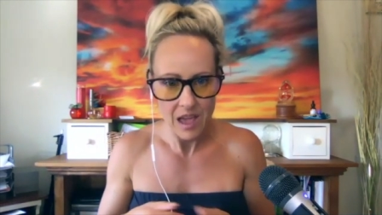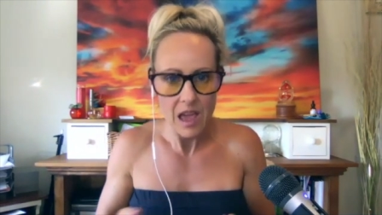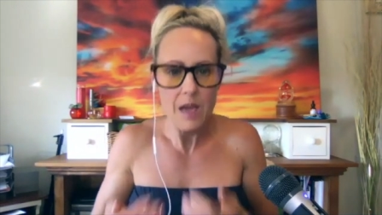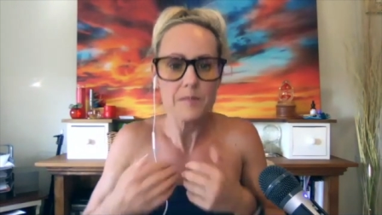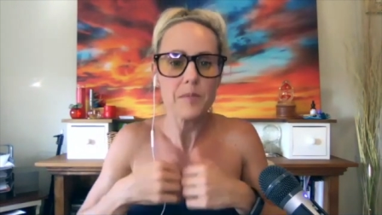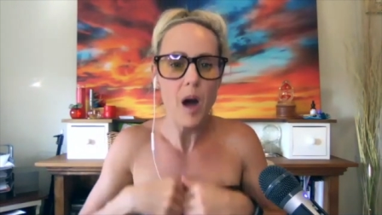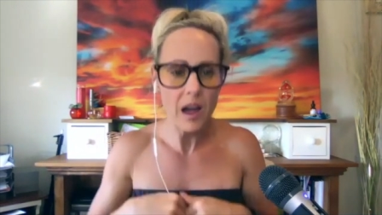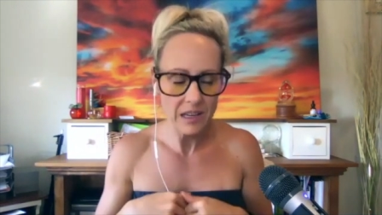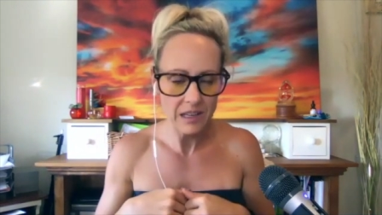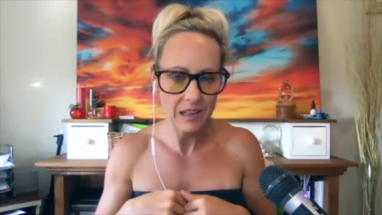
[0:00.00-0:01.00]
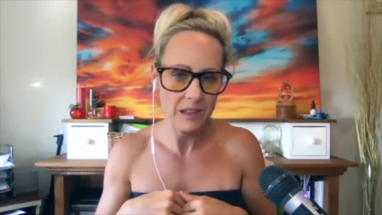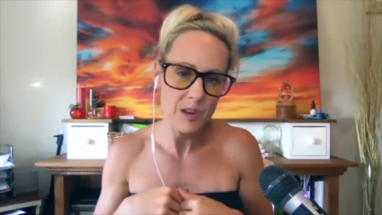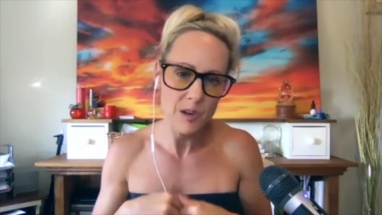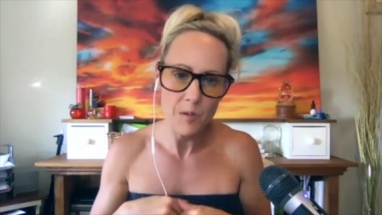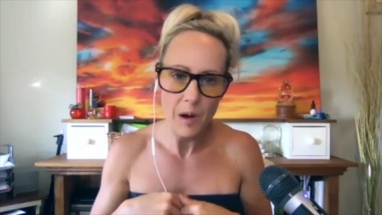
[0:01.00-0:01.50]
embodying the
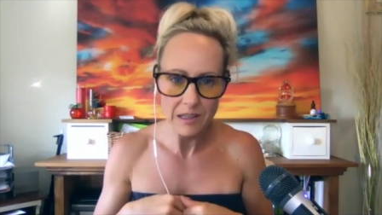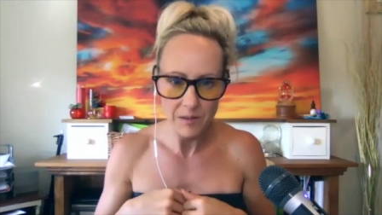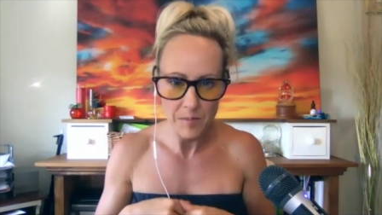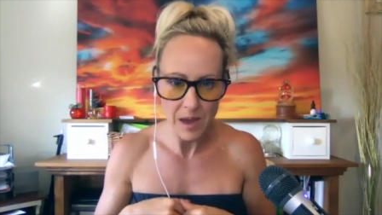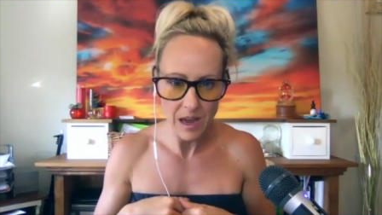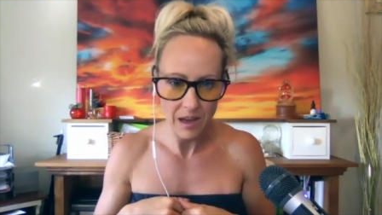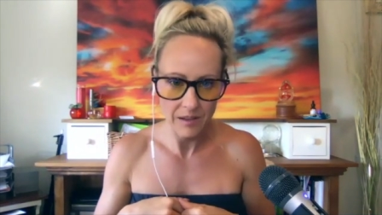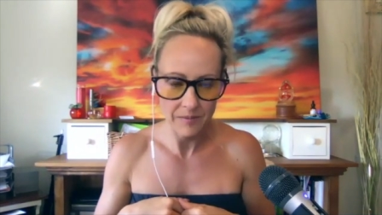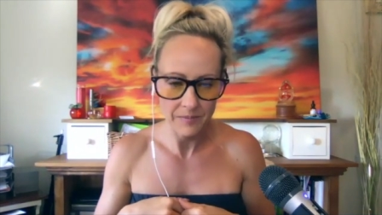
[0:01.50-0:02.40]
new ways of being.